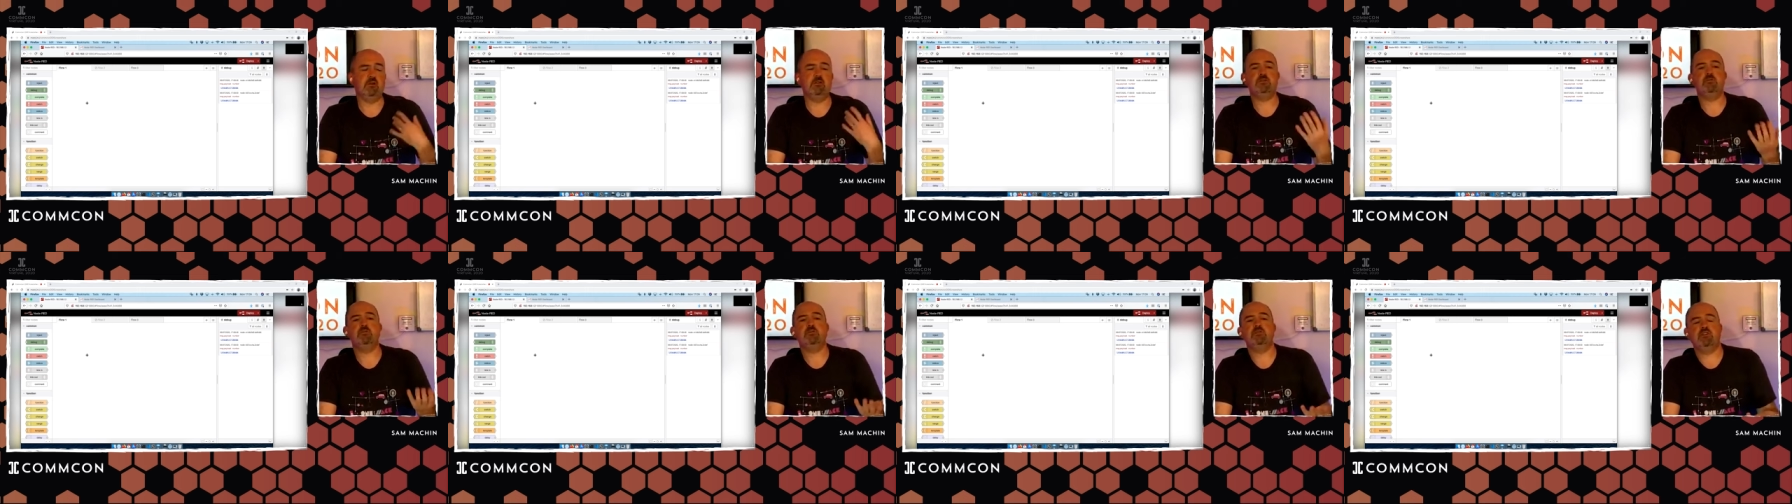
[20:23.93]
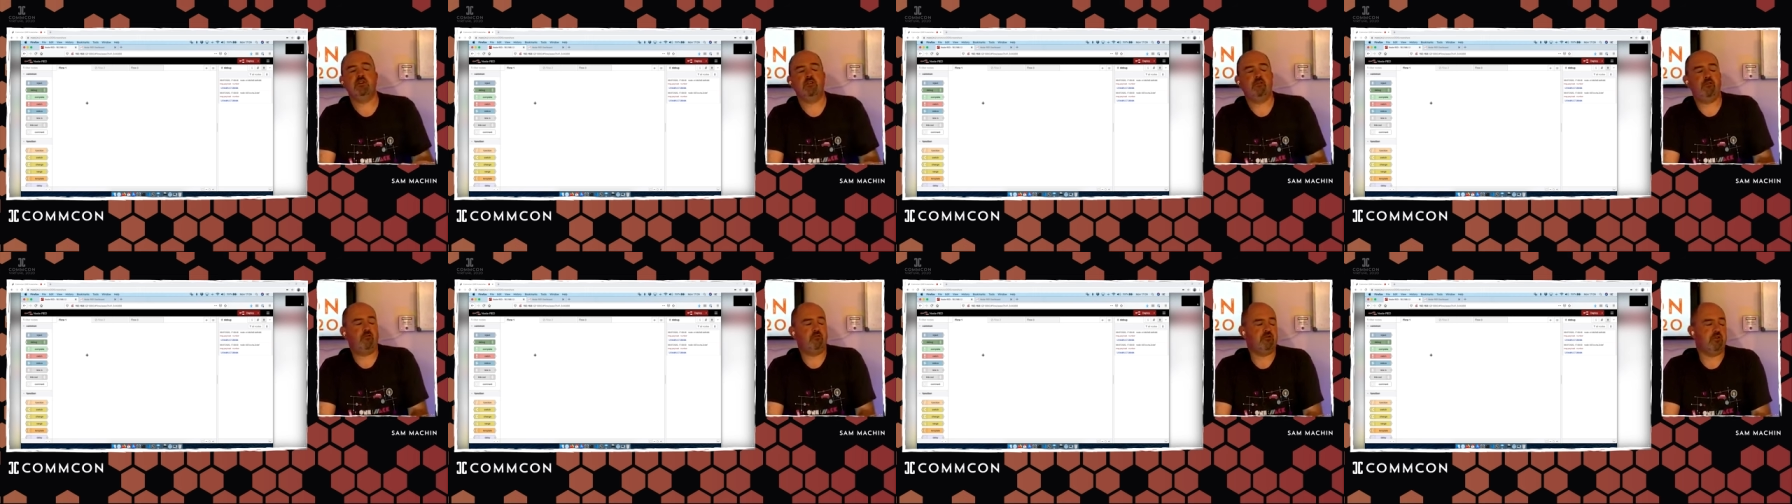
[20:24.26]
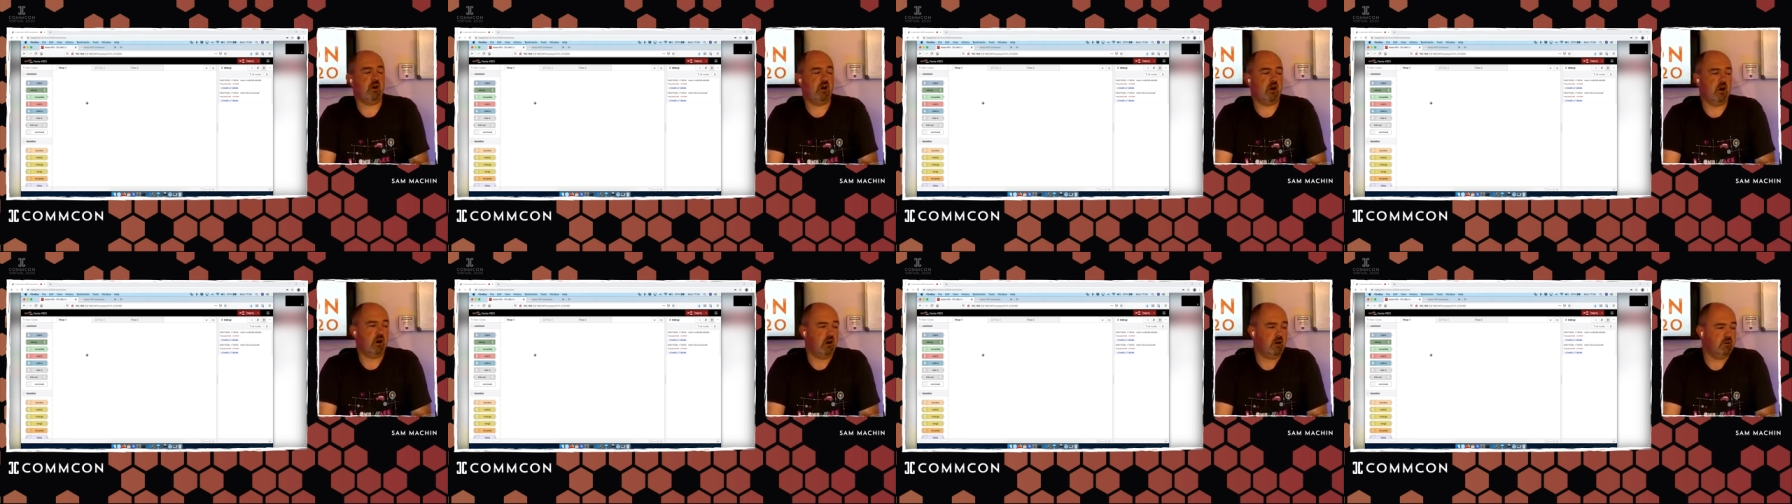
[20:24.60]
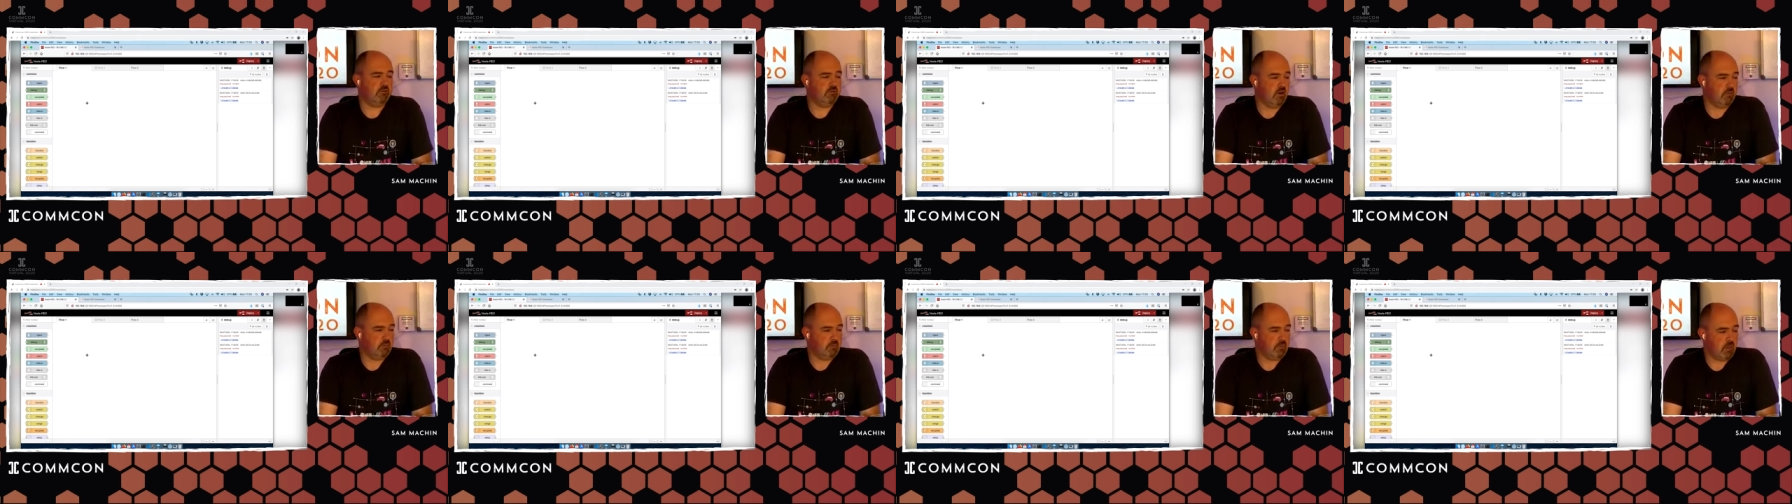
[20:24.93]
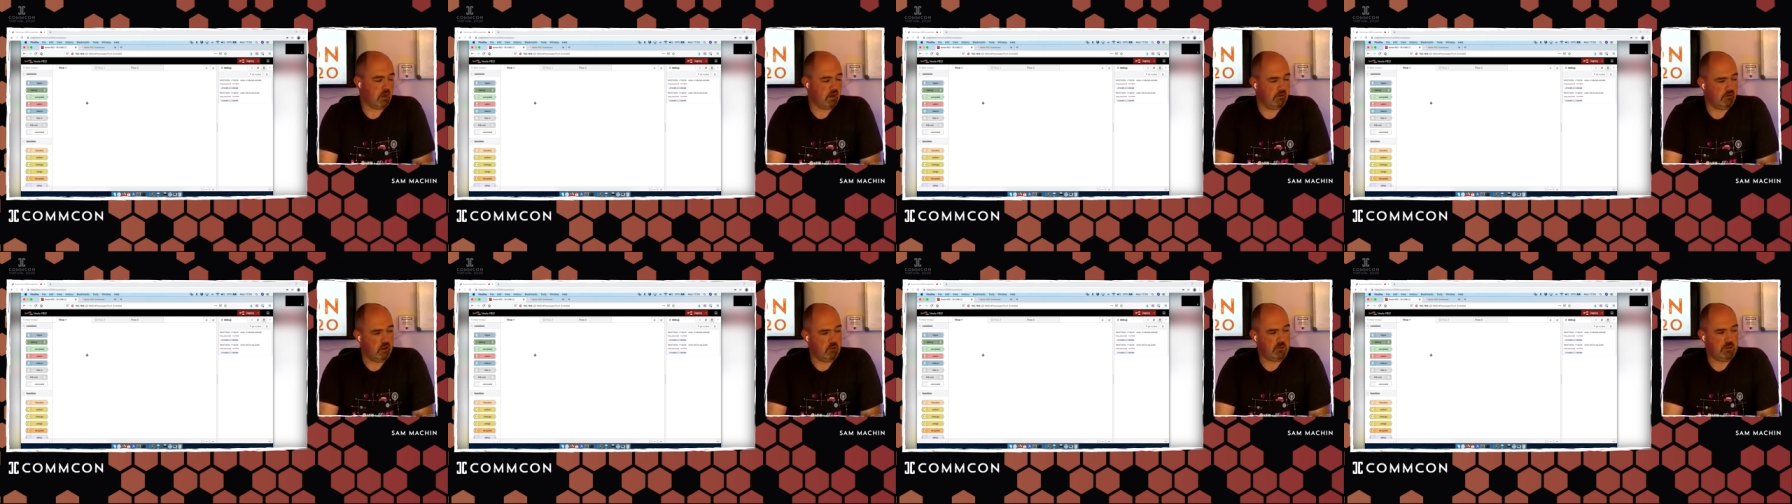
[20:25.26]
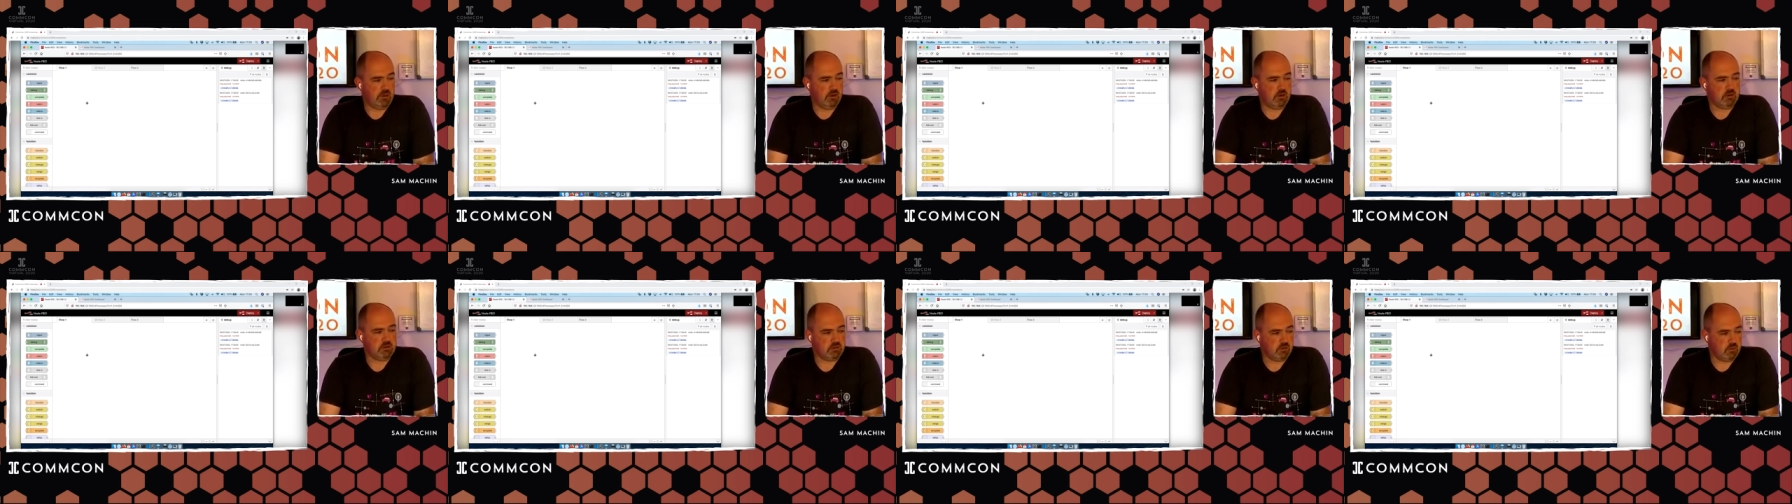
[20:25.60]
I've built some stuff for our
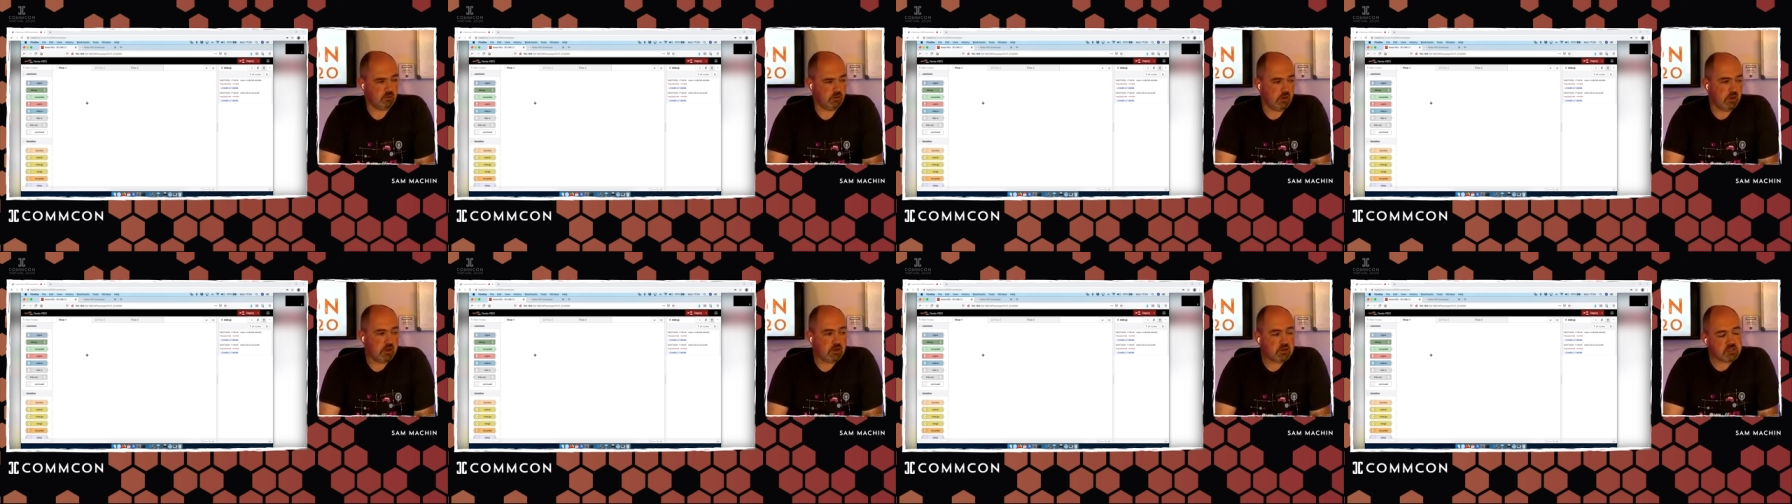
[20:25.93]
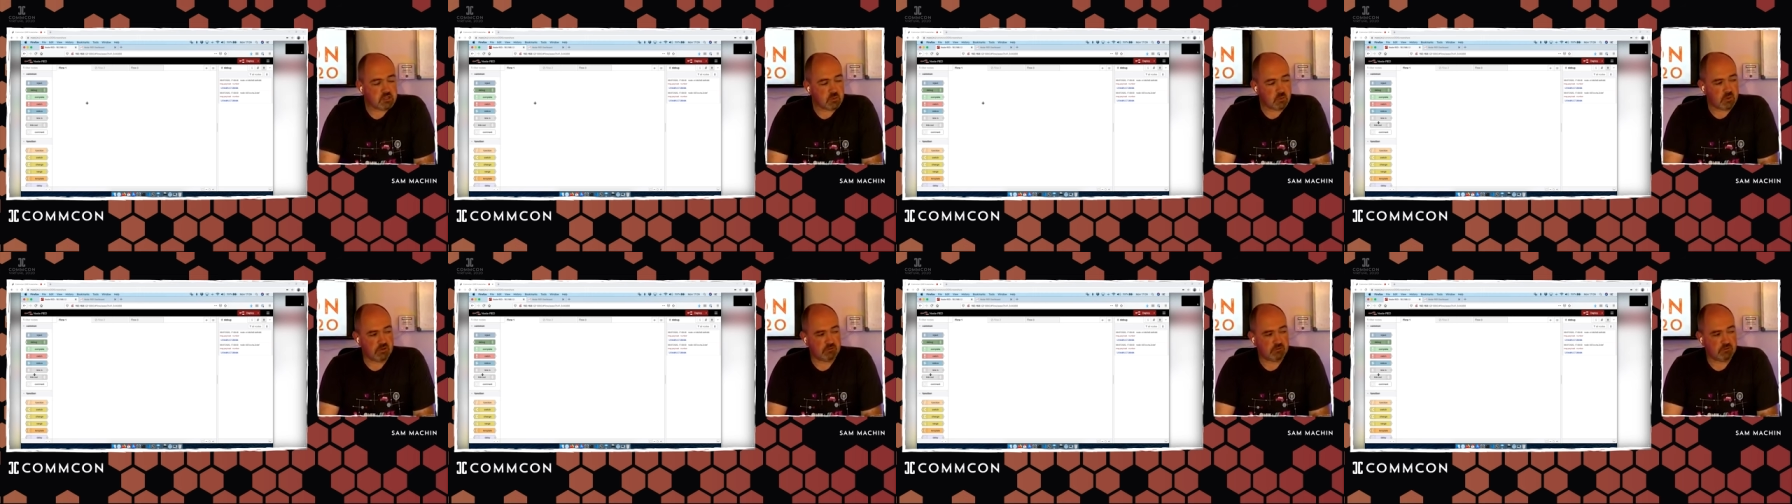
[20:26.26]
APIs at work.